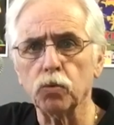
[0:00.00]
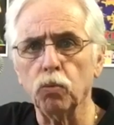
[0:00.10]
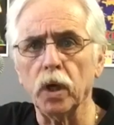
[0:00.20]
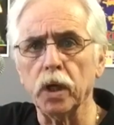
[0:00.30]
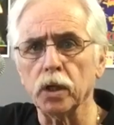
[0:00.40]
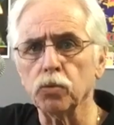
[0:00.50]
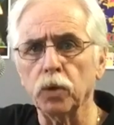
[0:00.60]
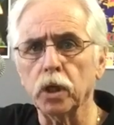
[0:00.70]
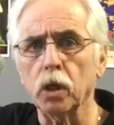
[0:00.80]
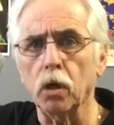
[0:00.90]
one as we
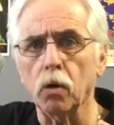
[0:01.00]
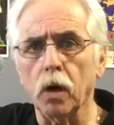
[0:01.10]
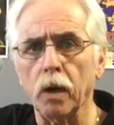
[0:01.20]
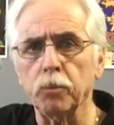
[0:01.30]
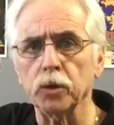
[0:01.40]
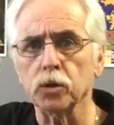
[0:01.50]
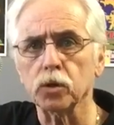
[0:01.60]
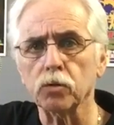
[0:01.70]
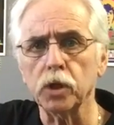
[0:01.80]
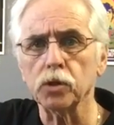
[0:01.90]
go up on the
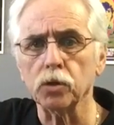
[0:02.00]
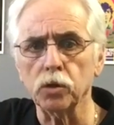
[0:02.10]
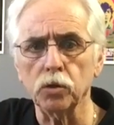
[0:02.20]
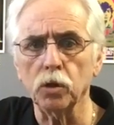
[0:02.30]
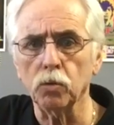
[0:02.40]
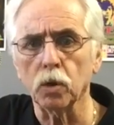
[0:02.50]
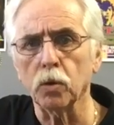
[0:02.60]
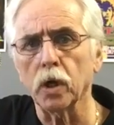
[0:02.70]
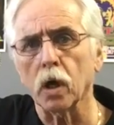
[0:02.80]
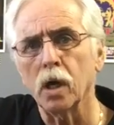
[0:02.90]
screen so you know where we
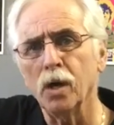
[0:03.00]
are.